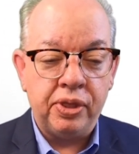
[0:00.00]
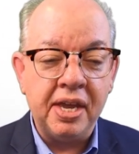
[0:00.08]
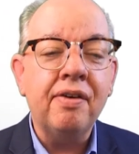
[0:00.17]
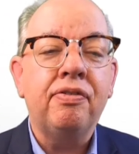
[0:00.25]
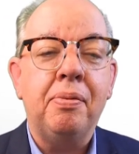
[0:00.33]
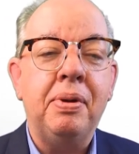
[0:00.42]
think
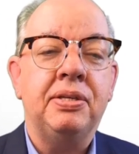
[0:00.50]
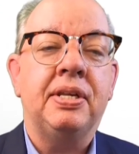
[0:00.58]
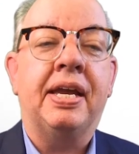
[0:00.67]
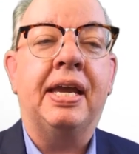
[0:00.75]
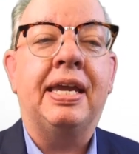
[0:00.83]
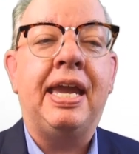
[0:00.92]
of them as
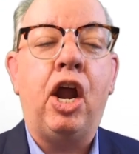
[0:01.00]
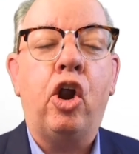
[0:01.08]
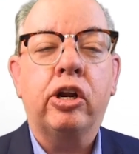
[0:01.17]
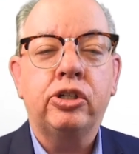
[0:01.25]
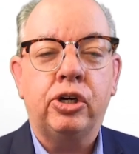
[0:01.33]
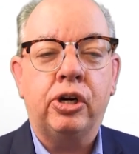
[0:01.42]
like a
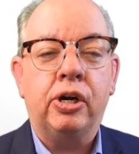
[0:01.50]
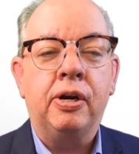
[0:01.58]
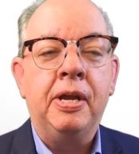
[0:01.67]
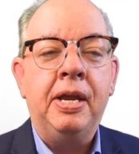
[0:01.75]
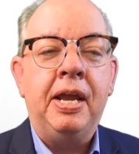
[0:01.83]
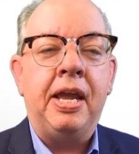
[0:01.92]
character
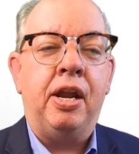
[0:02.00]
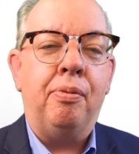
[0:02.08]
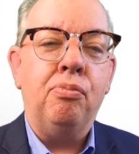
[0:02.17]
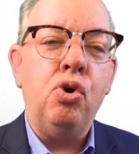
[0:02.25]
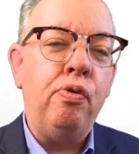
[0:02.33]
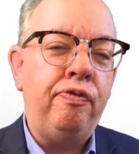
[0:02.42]
in a
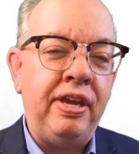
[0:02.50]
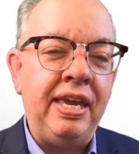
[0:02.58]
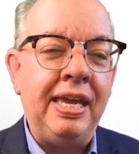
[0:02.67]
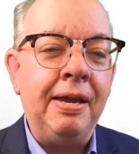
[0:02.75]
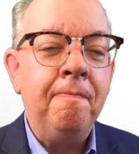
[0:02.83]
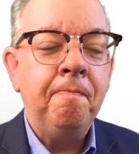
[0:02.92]

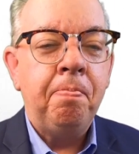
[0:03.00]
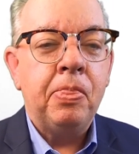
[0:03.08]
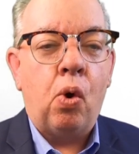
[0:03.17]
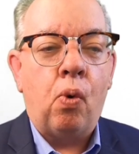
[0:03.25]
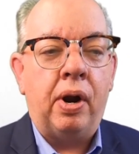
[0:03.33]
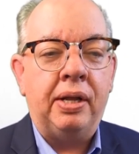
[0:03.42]
movie
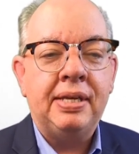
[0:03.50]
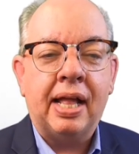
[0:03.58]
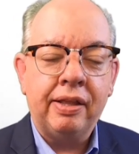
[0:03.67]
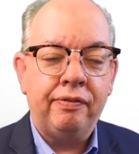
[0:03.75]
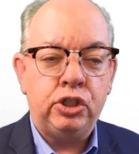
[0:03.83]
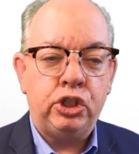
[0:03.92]
or a
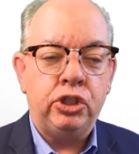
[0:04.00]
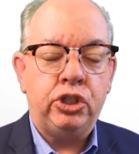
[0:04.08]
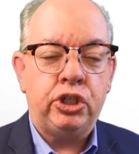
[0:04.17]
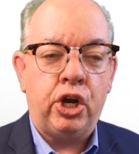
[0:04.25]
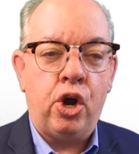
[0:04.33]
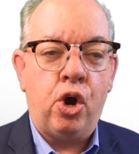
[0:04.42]
television
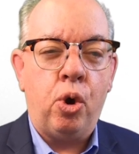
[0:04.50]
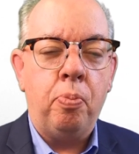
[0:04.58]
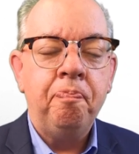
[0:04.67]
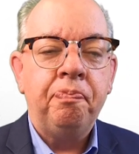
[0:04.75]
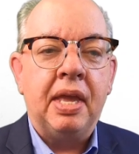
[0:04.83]
show.